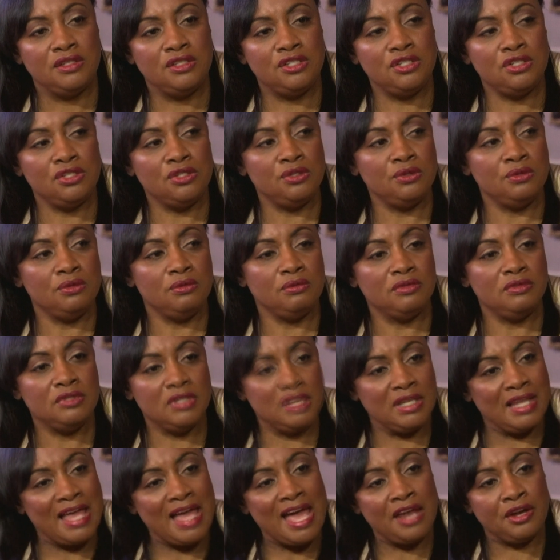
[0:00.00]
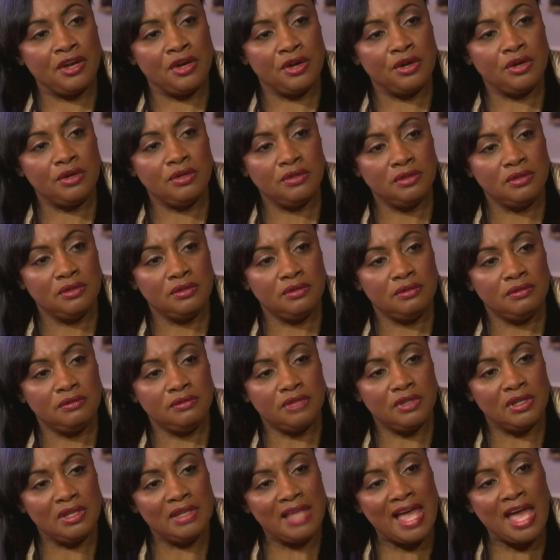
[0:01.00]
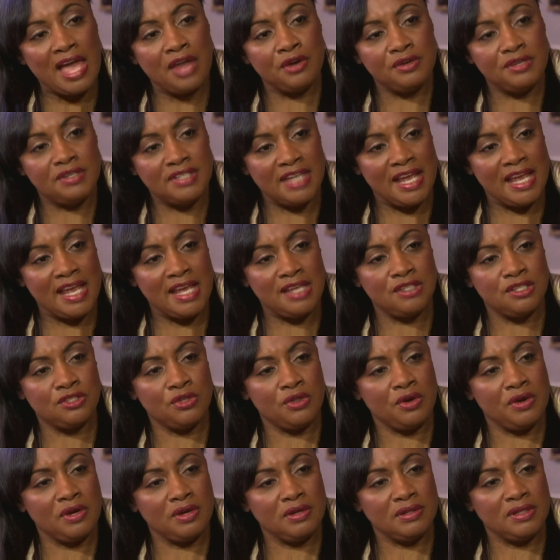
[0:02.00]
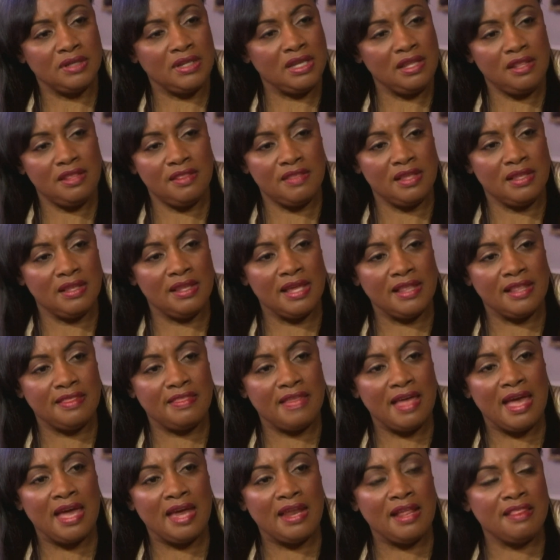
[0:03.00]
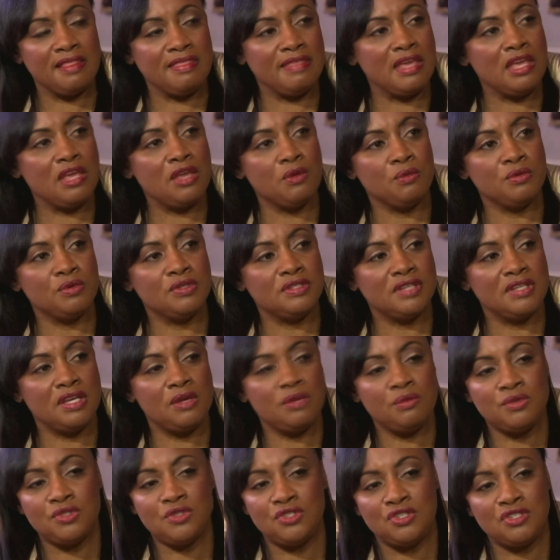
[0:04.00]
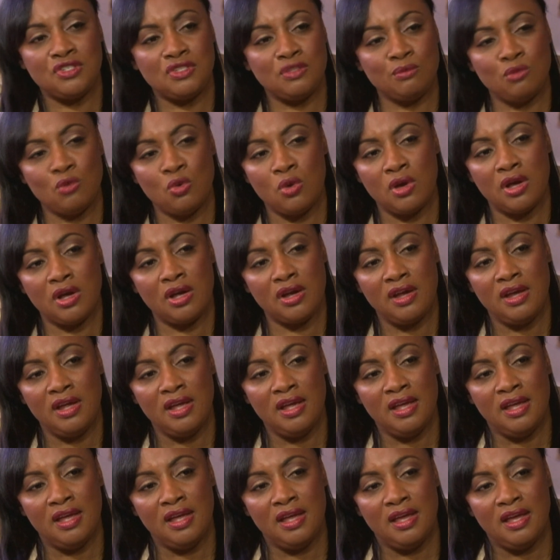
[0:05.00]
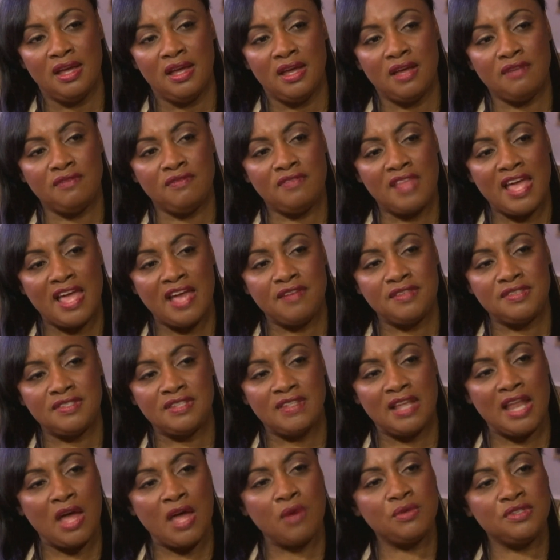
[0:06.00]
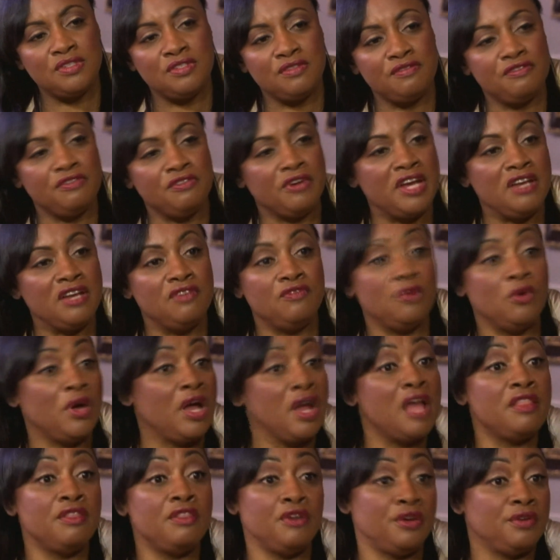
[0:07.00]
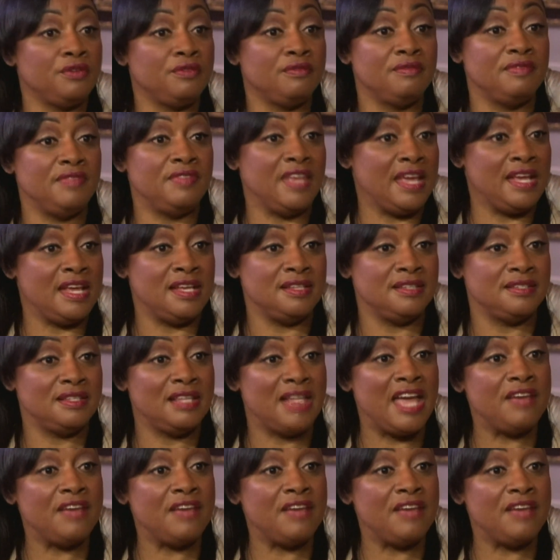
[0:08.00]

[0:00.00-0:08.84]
to the latter, the latter days or anything like that. I think it was, it was just more of lifestyle. I was afraid for other things,